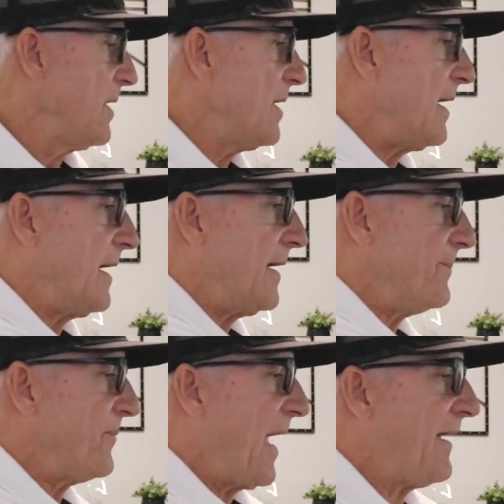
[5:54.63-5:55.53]

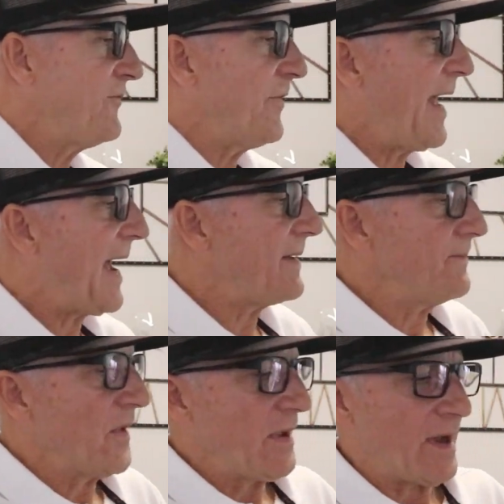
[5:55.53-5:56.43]
After
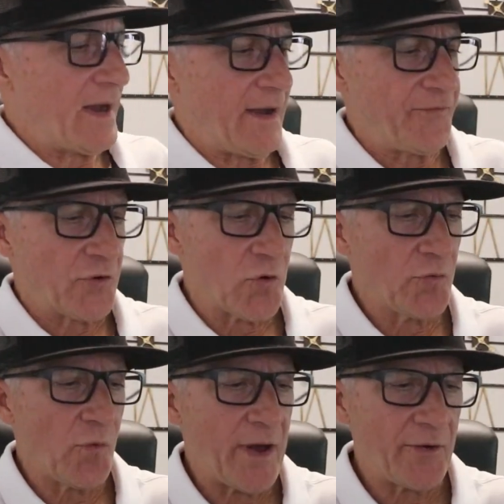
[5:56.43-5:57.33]
that, for
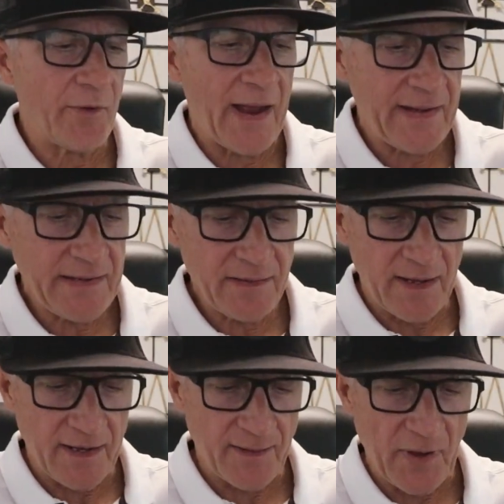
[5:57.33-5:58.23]
cold water
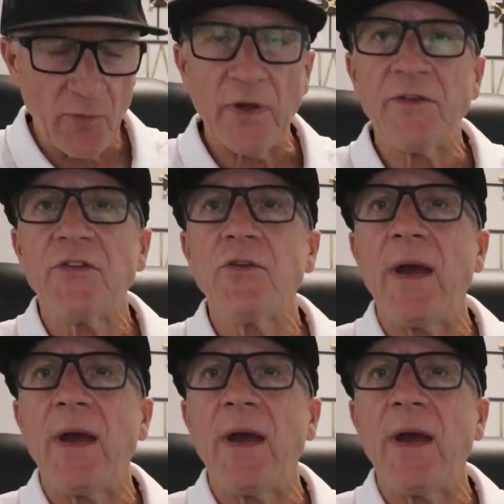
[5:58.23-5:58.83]
riding, I went to